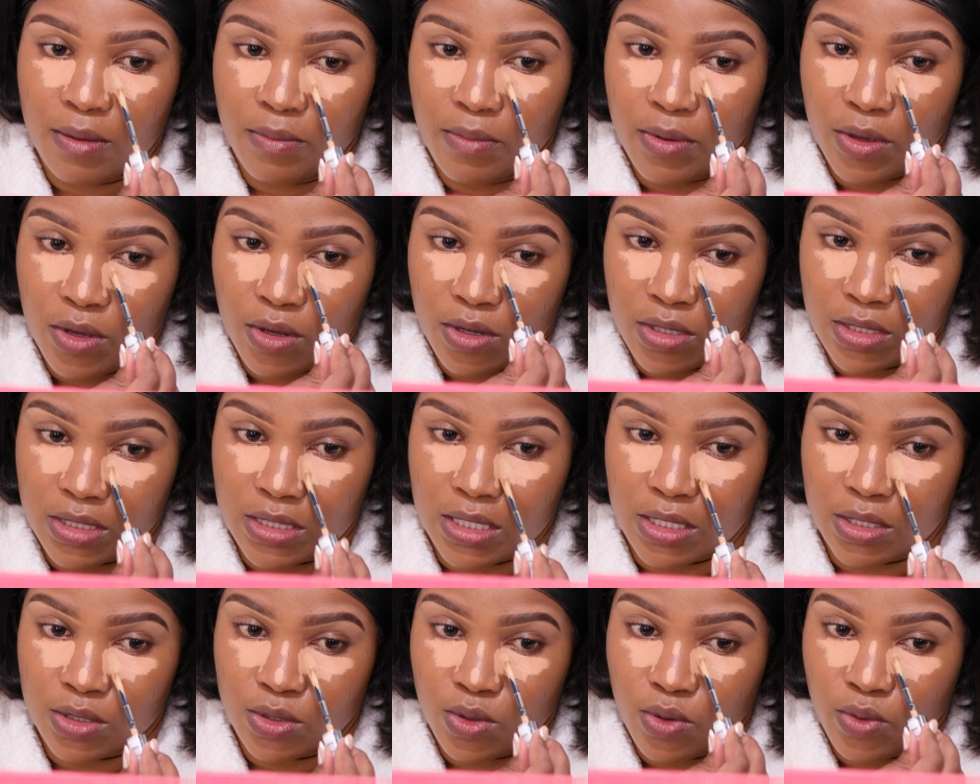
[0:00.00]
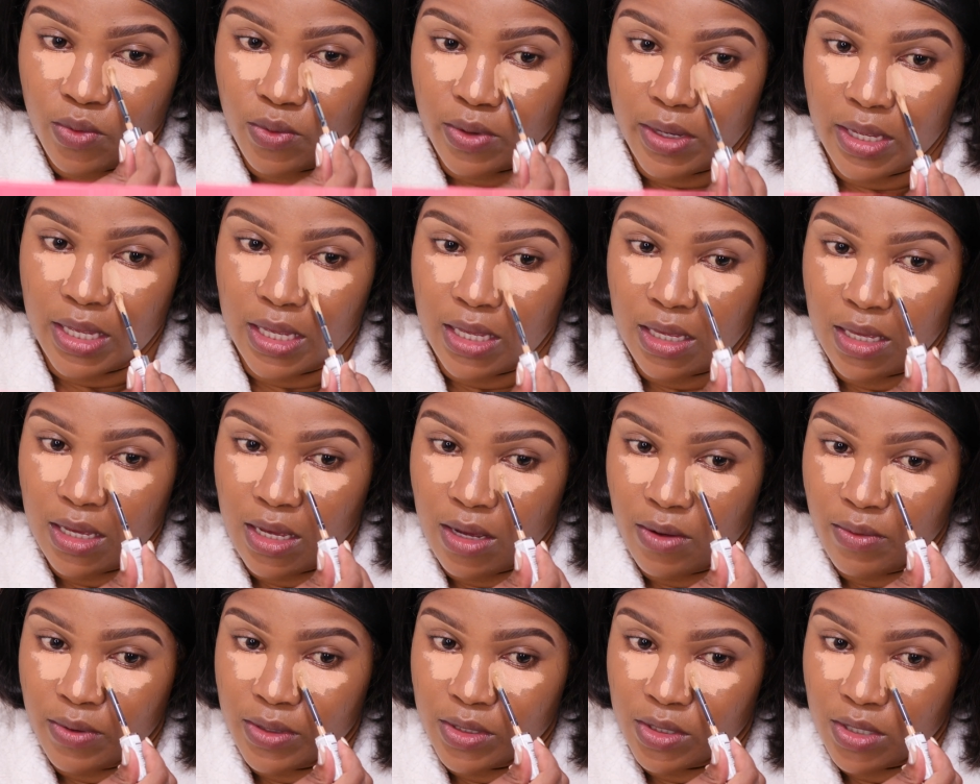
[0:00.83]
because there's no way
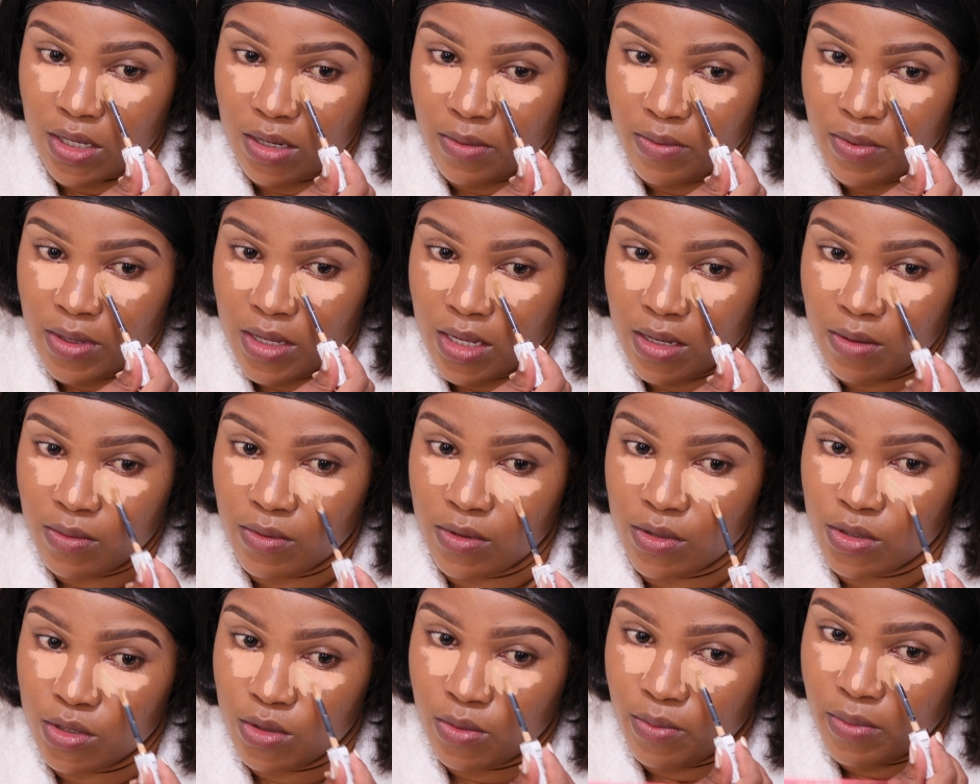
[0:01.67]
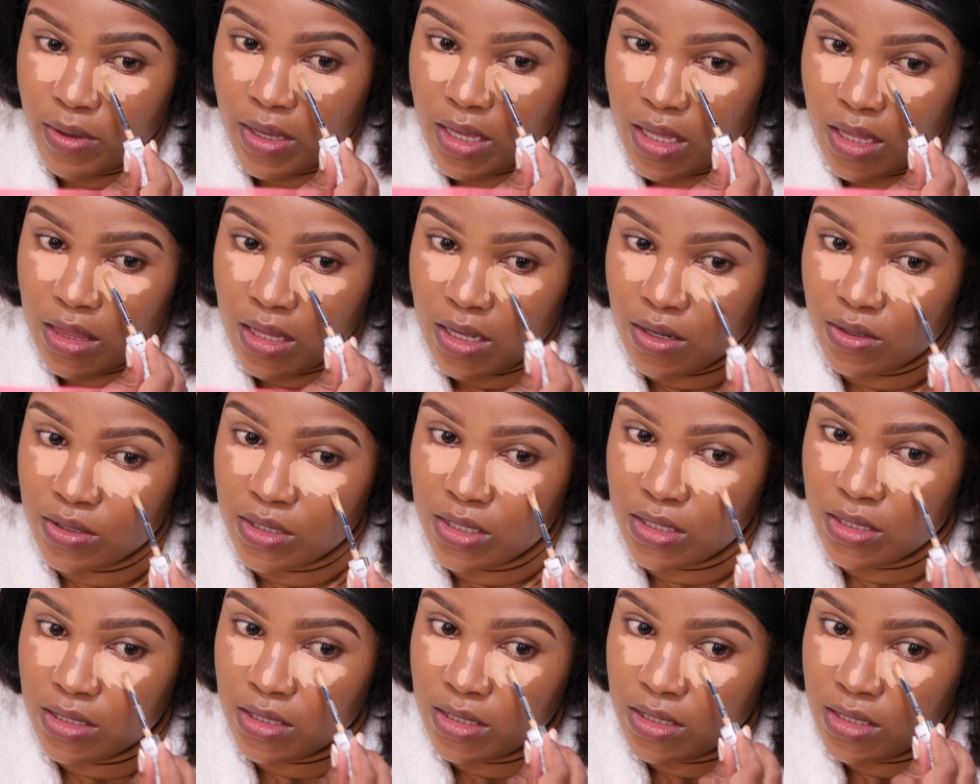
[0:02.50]
I was gonna be able to pay
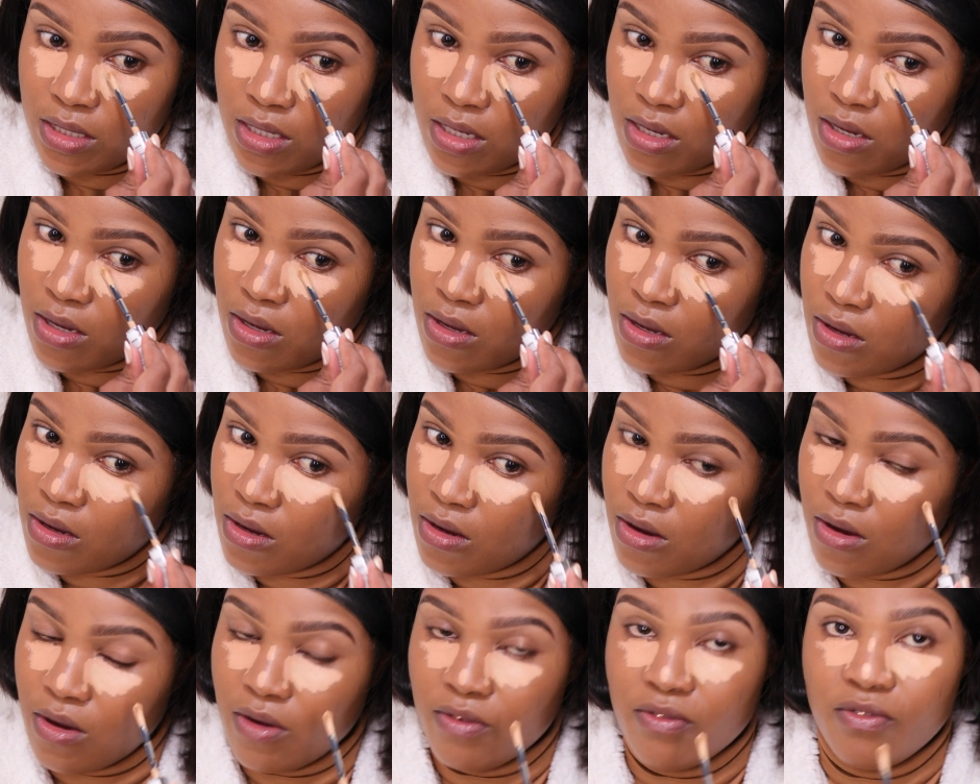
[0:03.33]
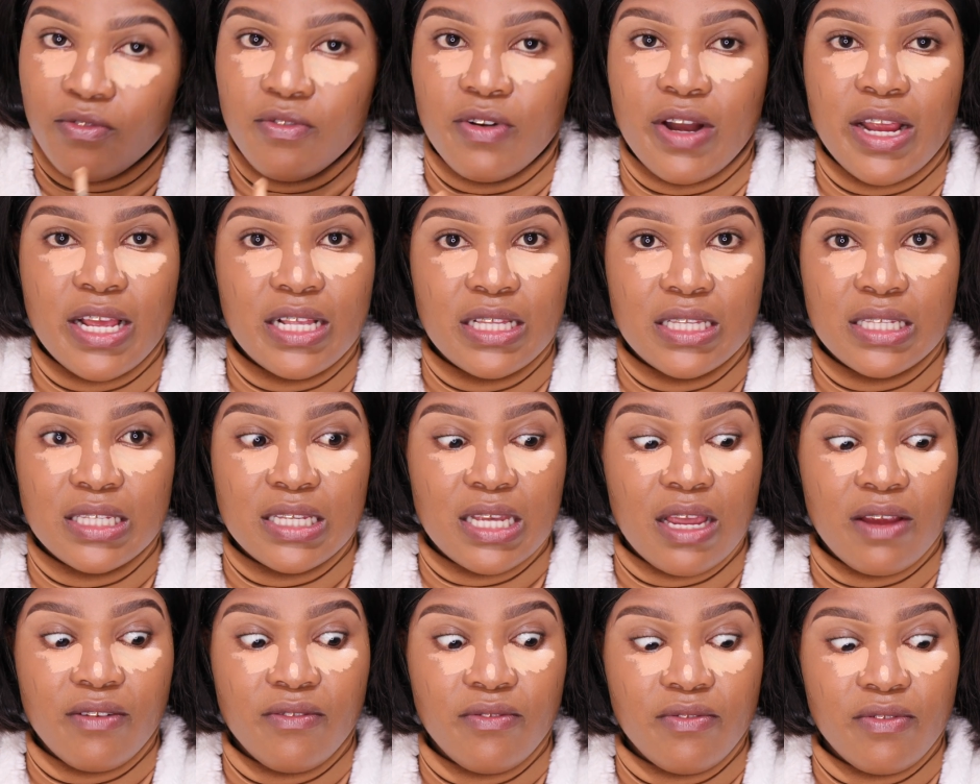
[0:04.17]
thousands of rents
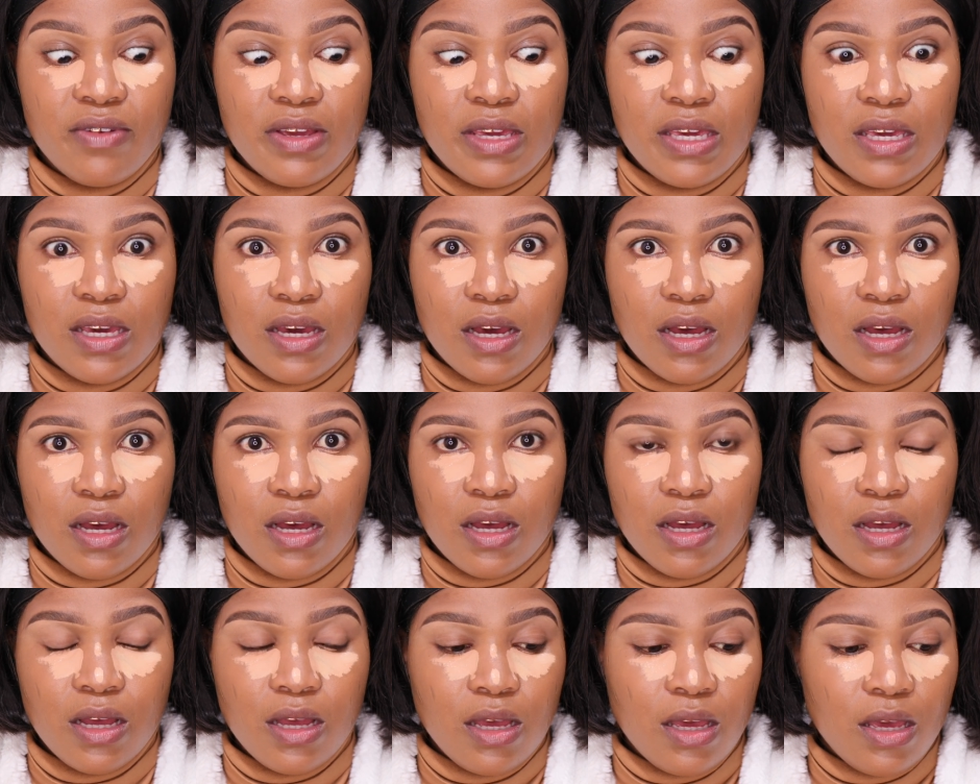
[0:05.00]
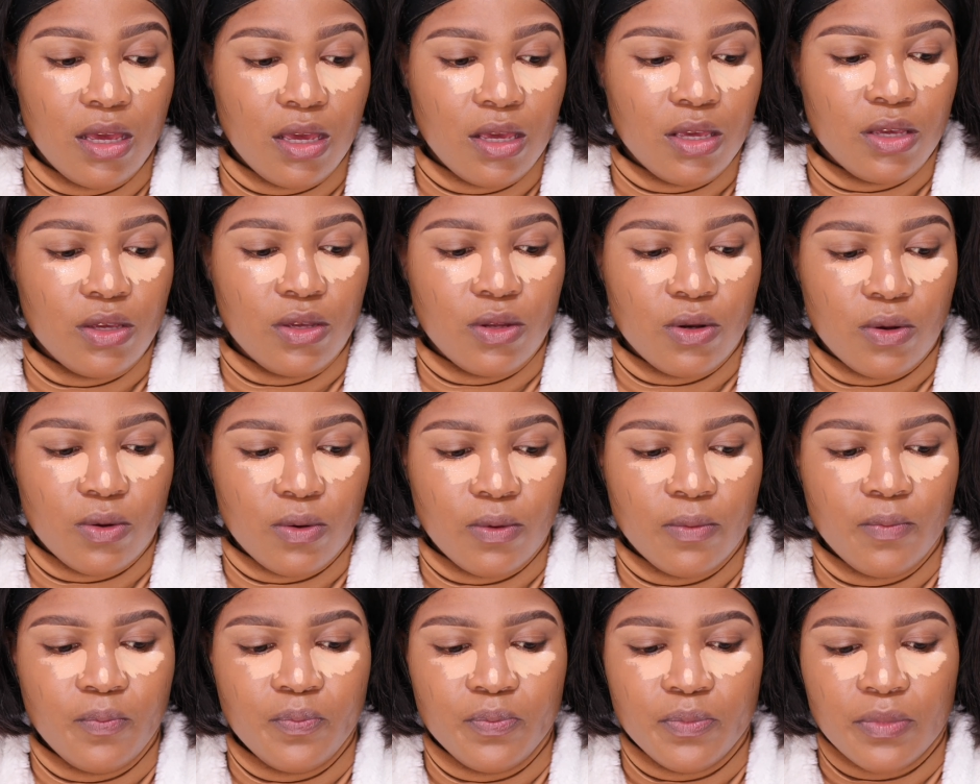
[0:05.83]
every year, you
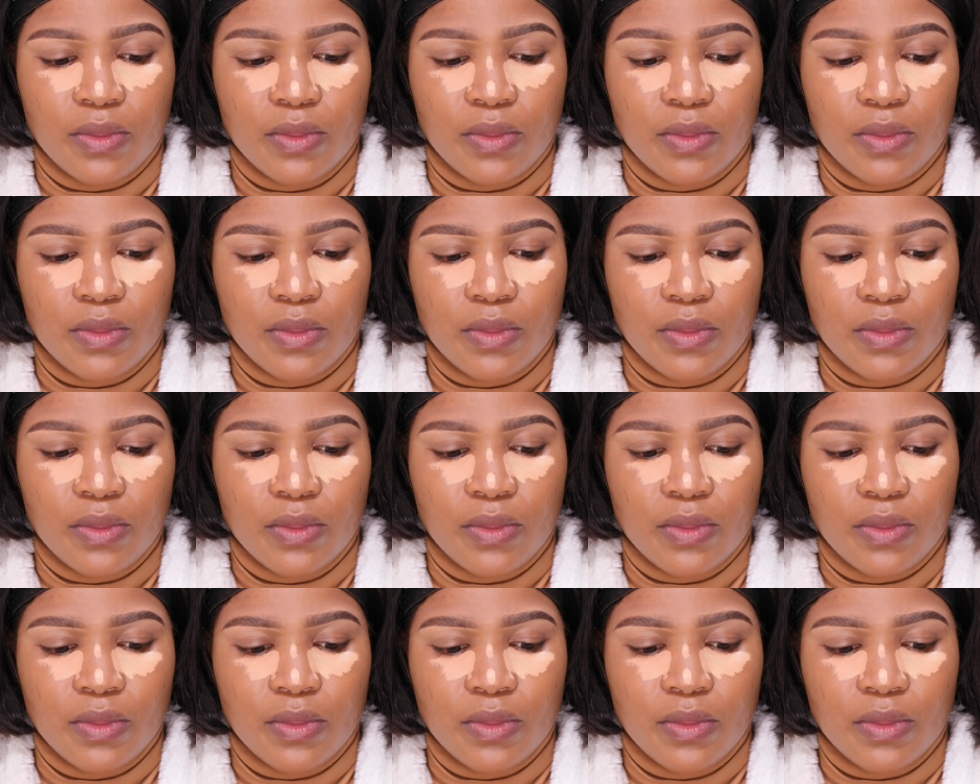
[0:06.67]
know.